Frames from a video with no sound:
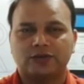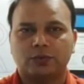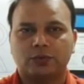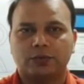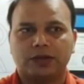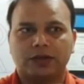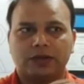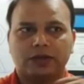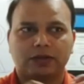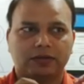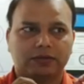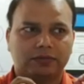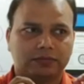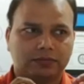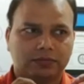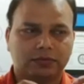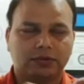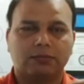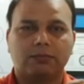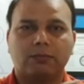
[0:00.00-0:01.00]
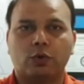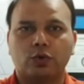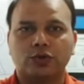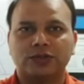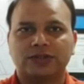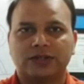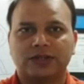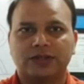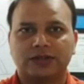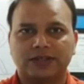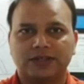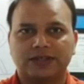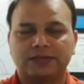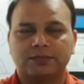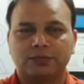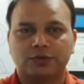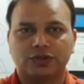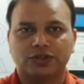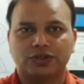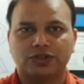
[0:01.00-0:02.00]
to be the most in this
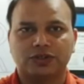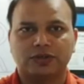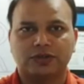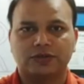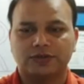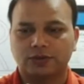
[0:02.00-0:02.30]
position.